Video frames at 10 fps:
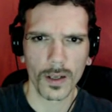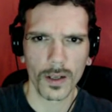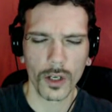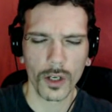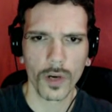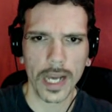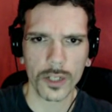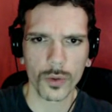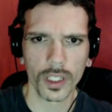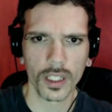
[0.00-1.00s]
No,
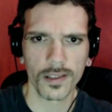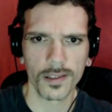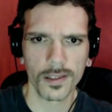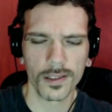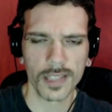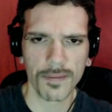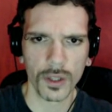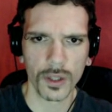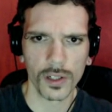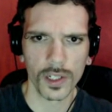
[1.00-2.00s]
actually
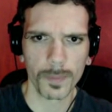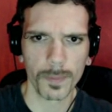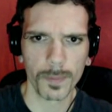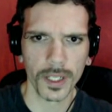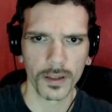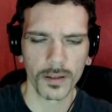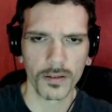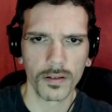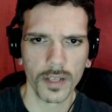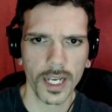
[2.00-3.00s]
$7 per month.
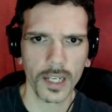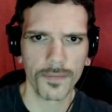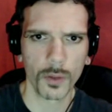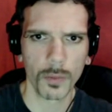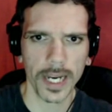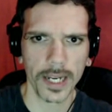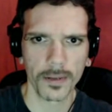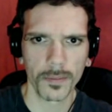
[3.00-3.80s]
And if you buy